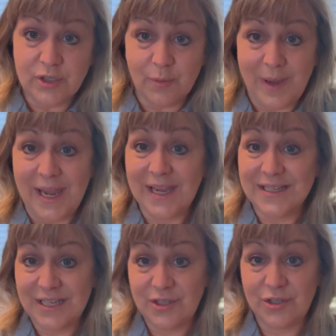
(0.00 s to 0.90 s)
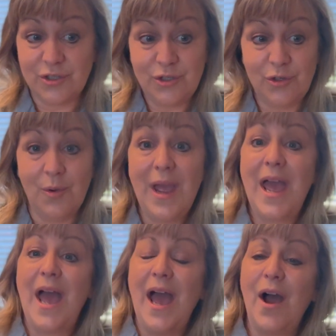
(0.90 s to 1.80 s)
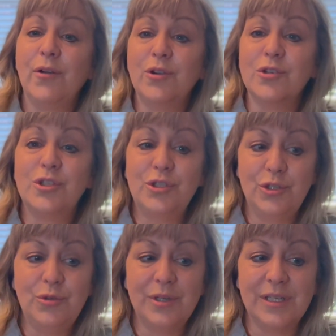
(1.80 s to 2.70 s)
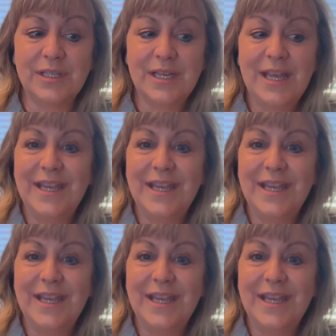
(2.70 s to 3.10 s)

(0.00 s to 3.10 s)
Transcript: you're paying attention to how your student